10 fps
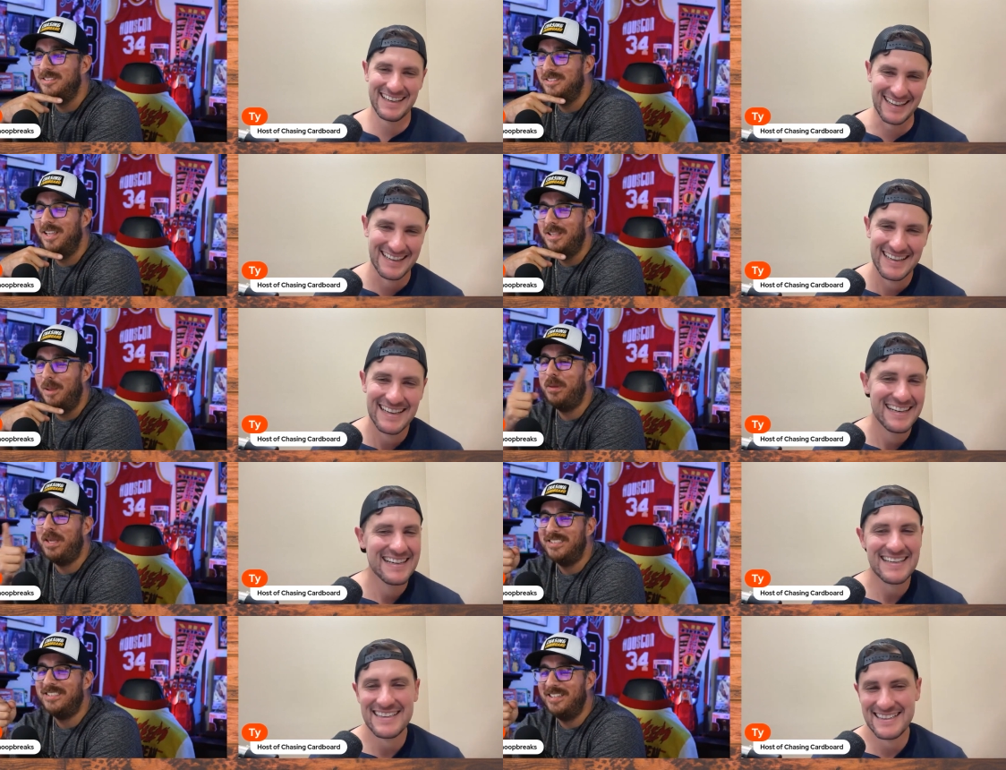Speaker 1: said that
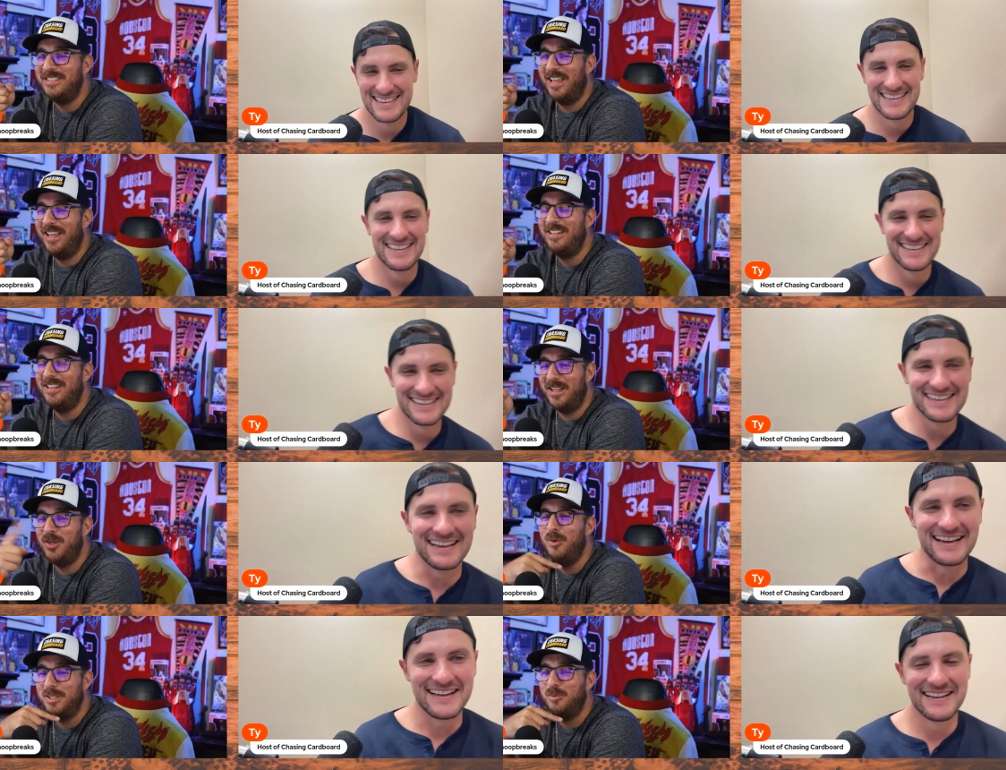PSA said, and
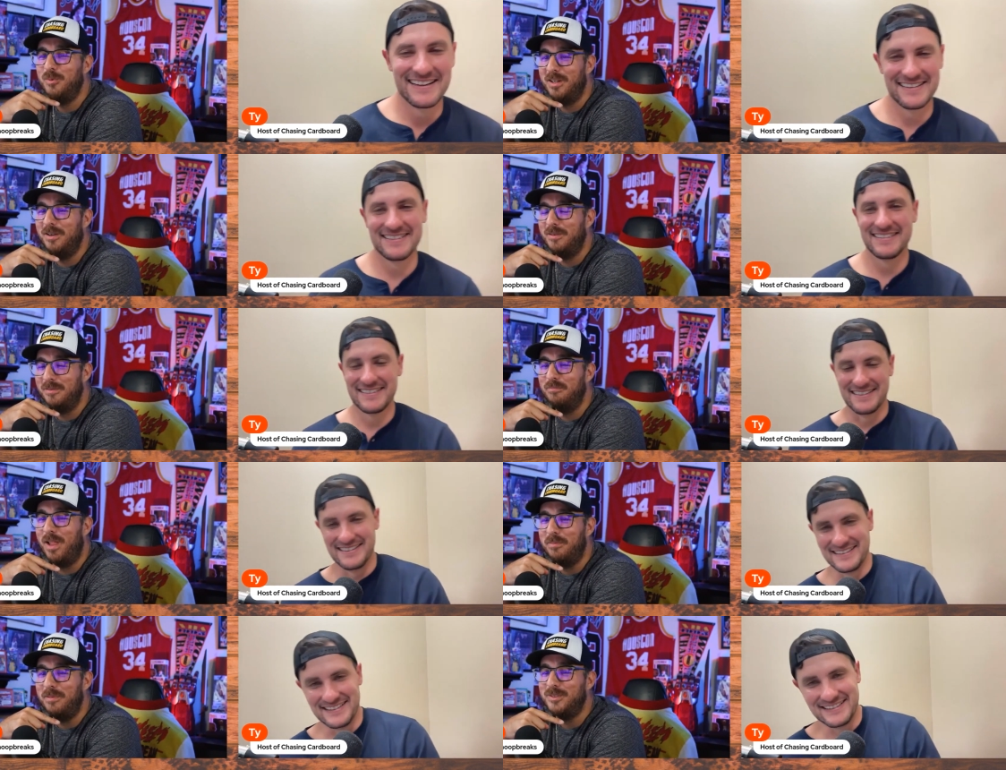you guys were gonna
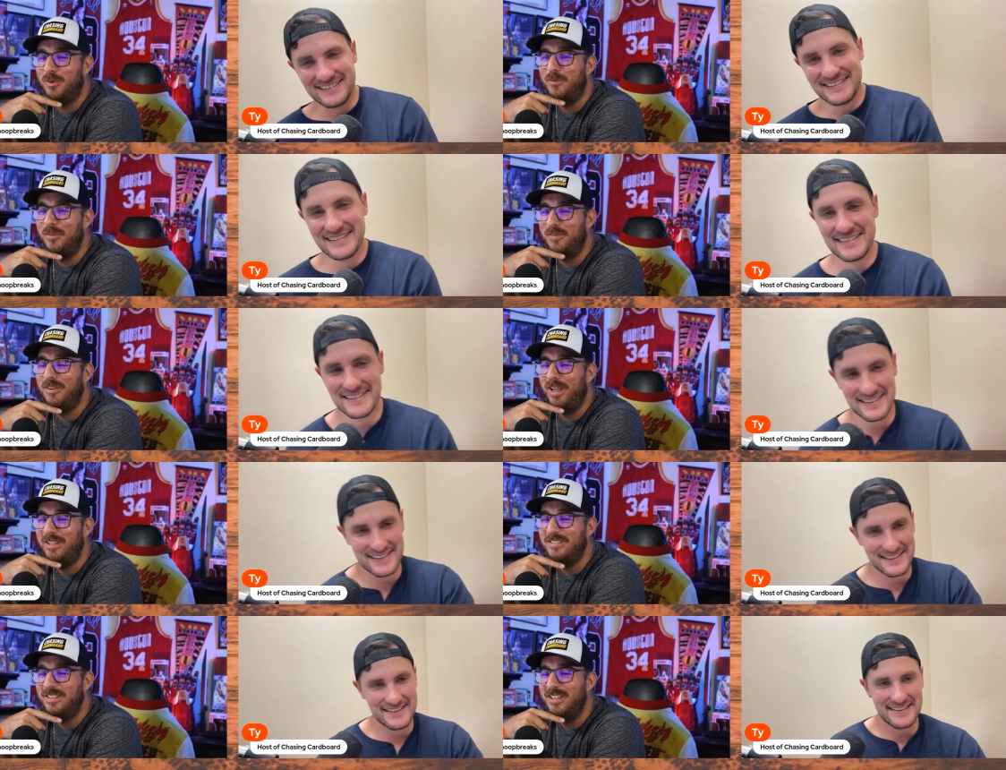block my store for a few
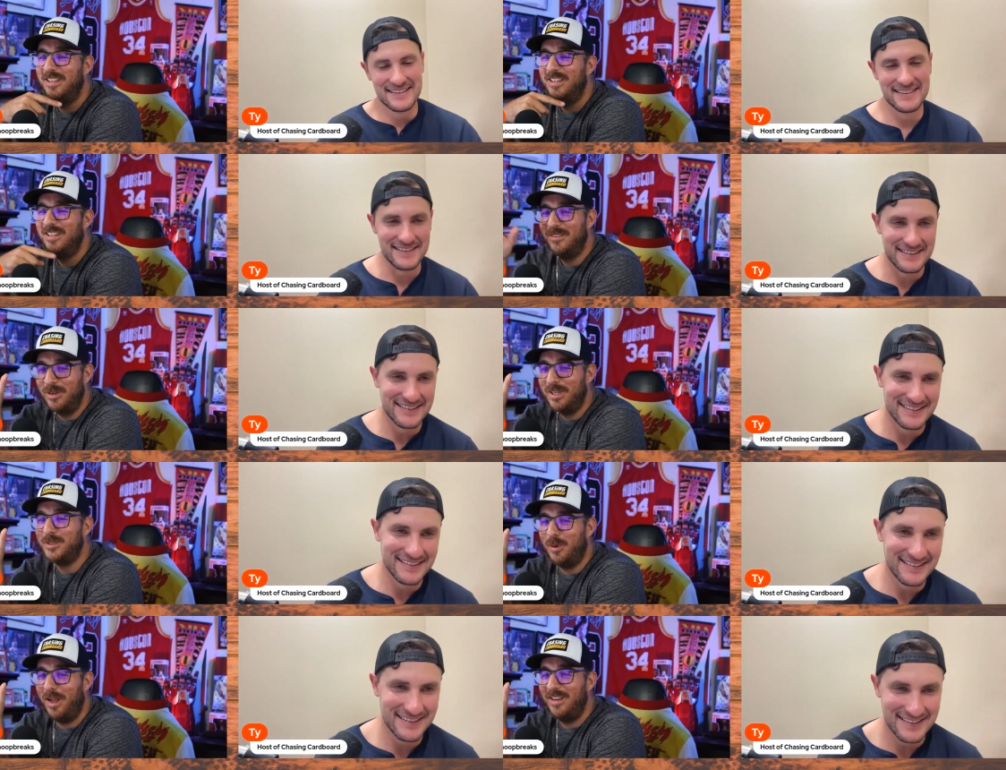days. Well, guess
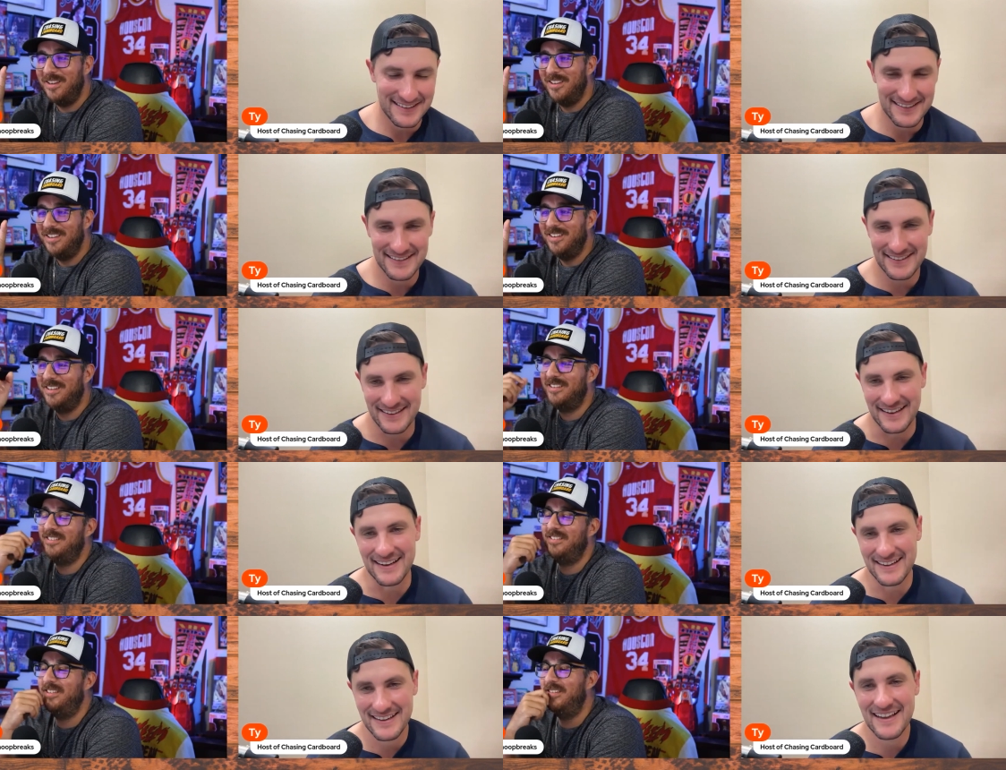what?
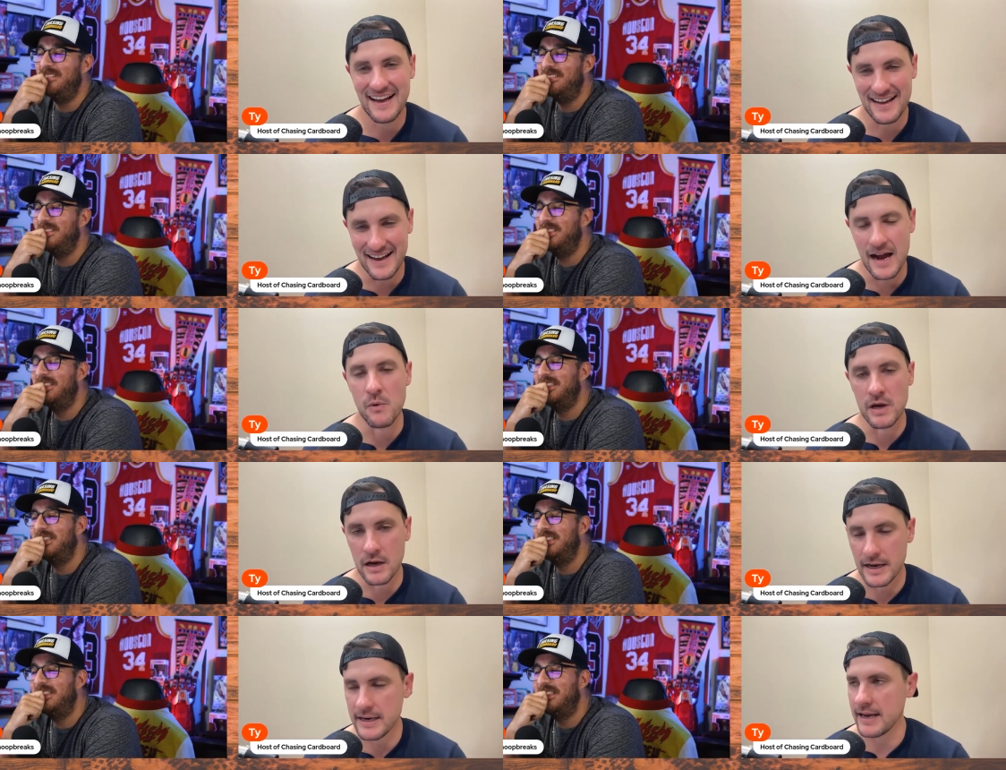
Speaker 2: Yeah, I
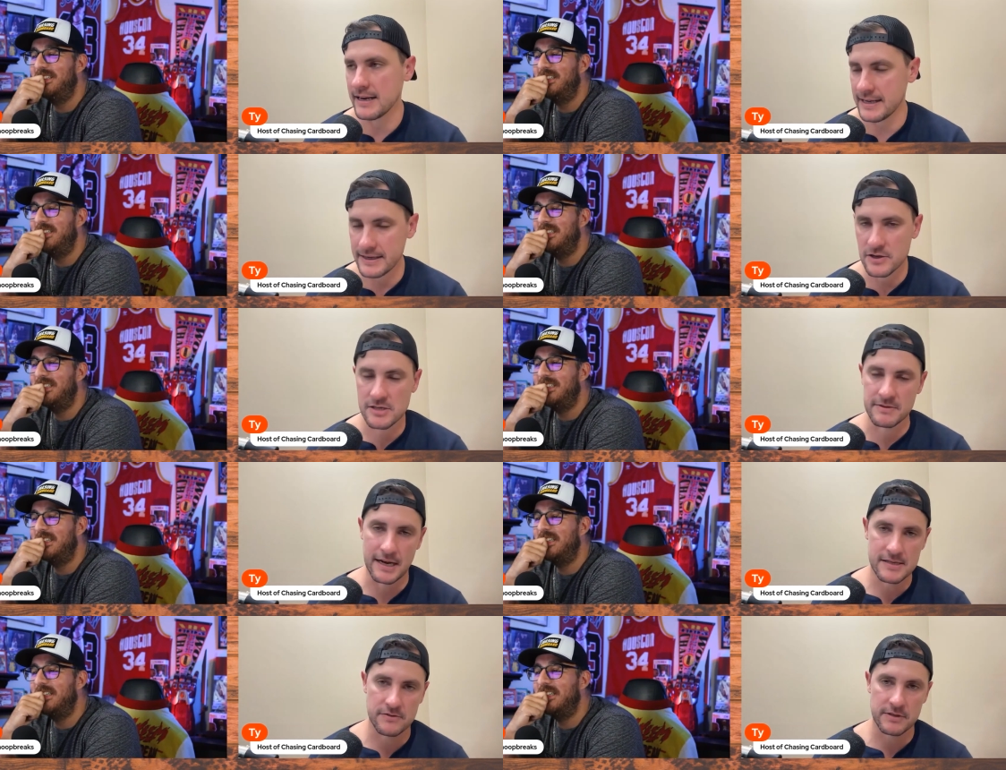will, and I and I know some
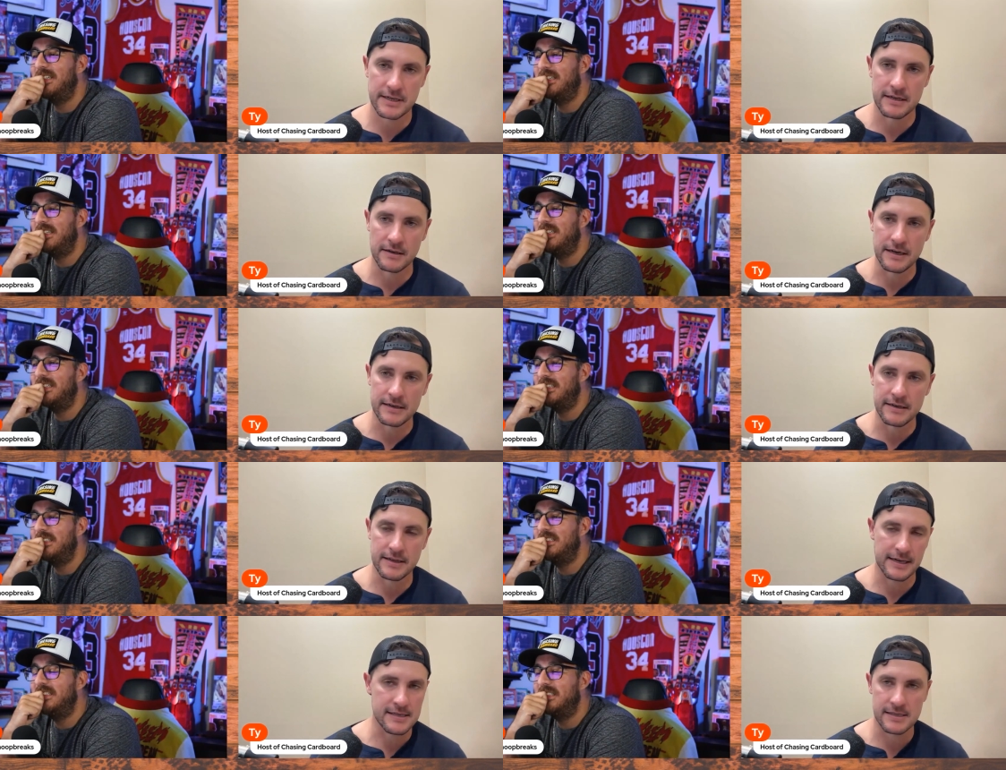guys over there, and
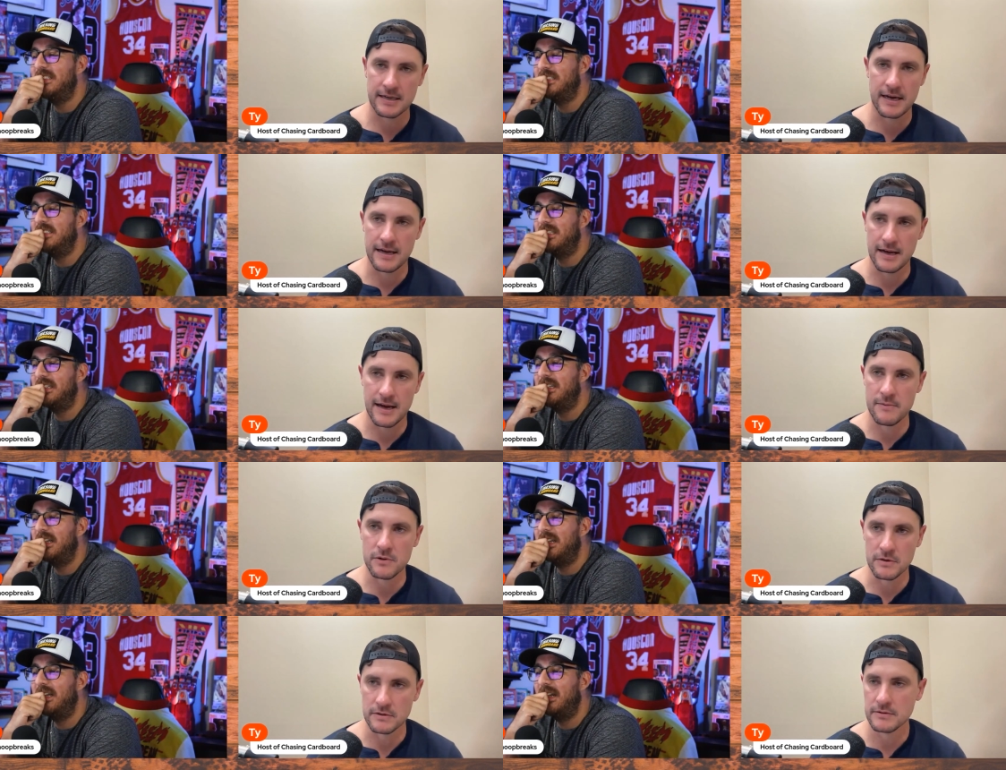like I said, I I
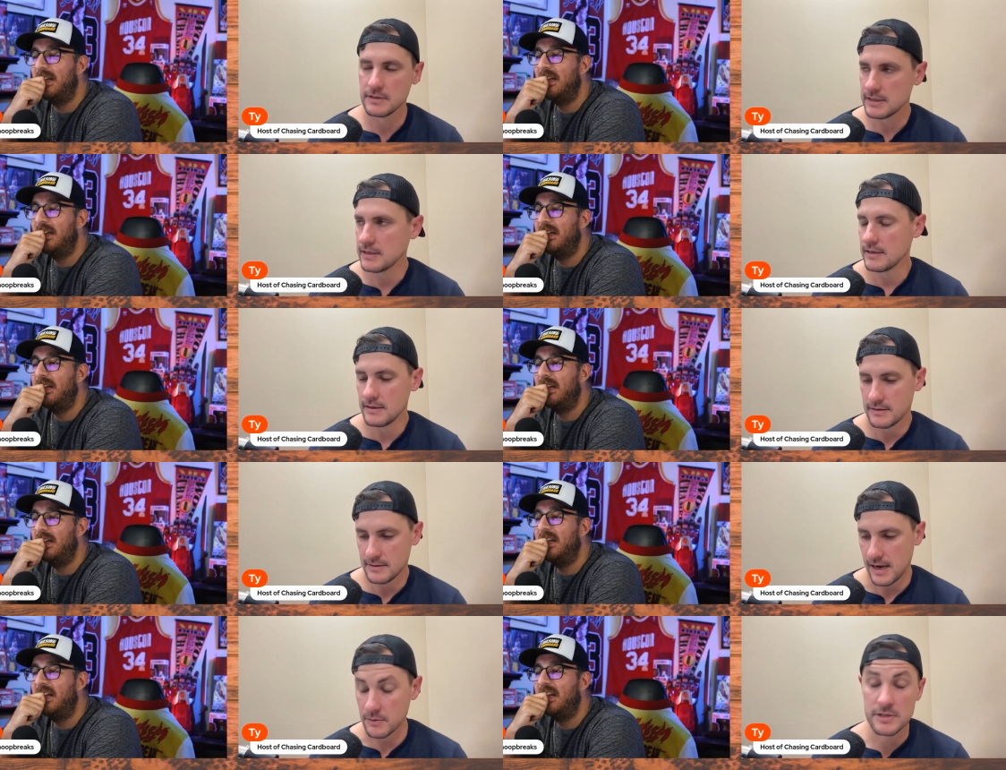will,
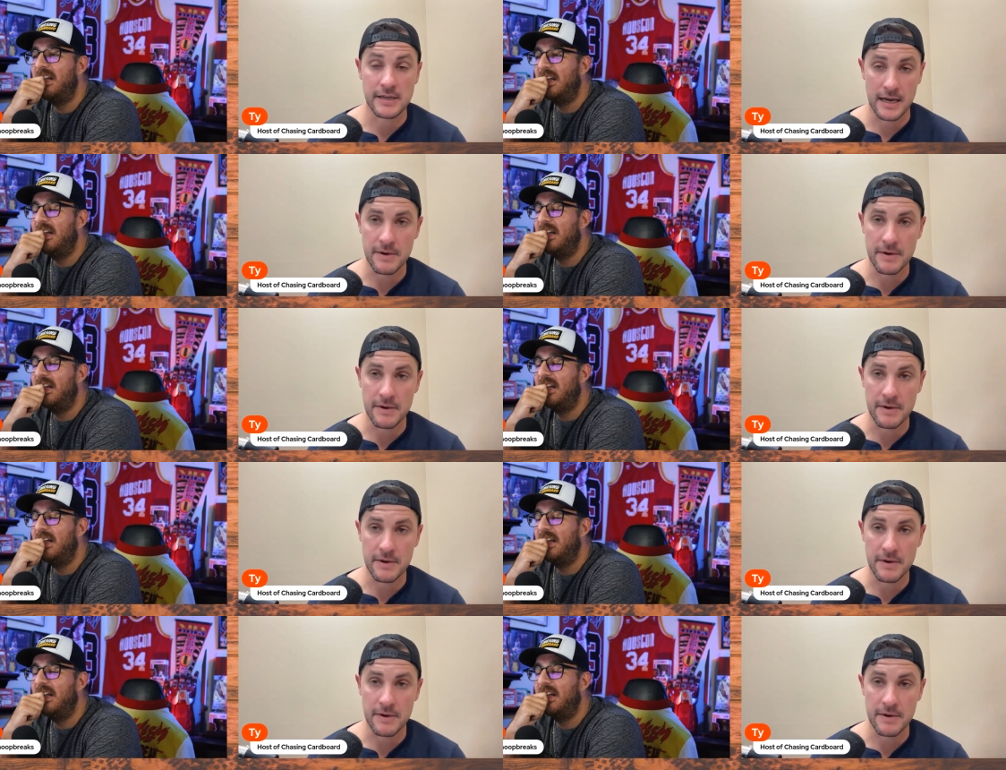I will stand by